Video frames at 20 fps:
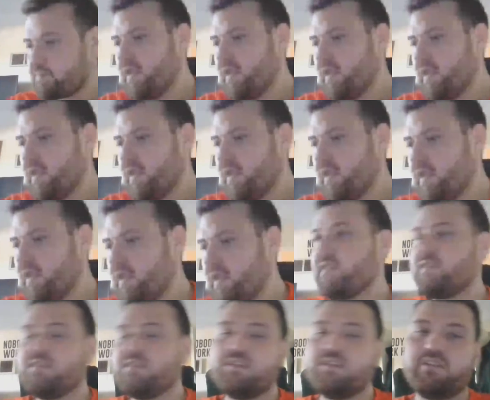had
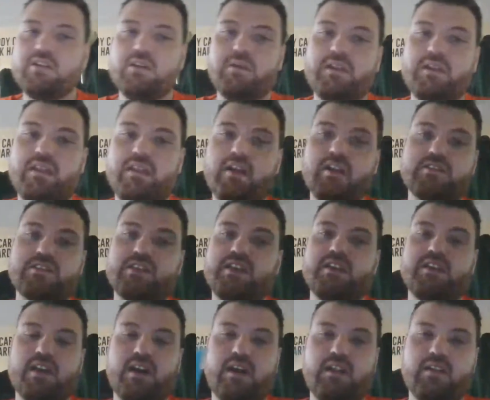nothing to do with their
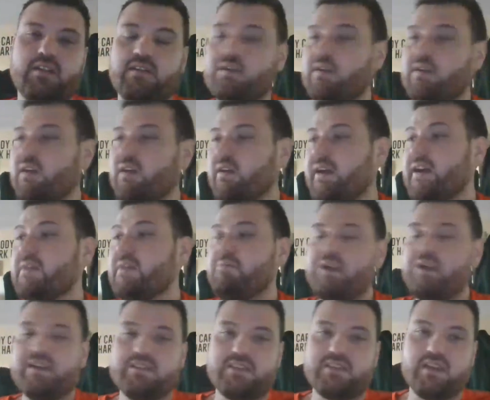skin color or
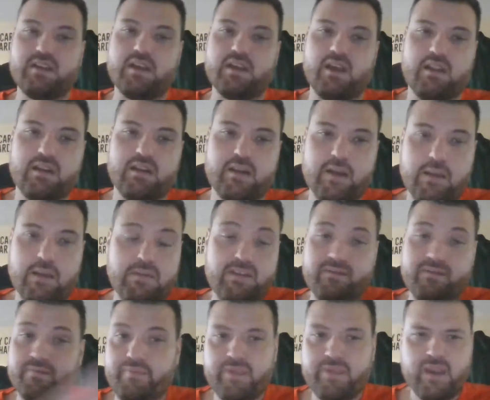anybody's skin color. I
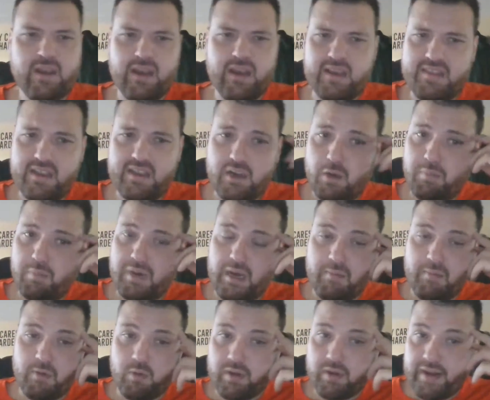mean, I think
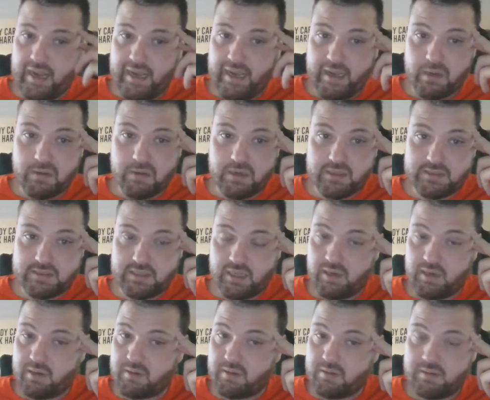Obama won Iowa.
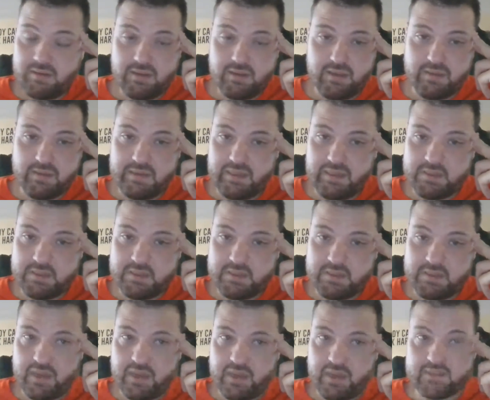So, I mean, let's
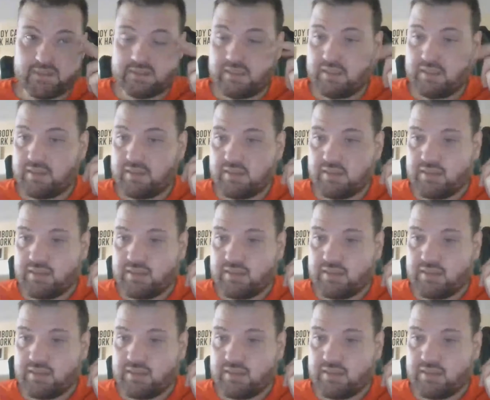be honest.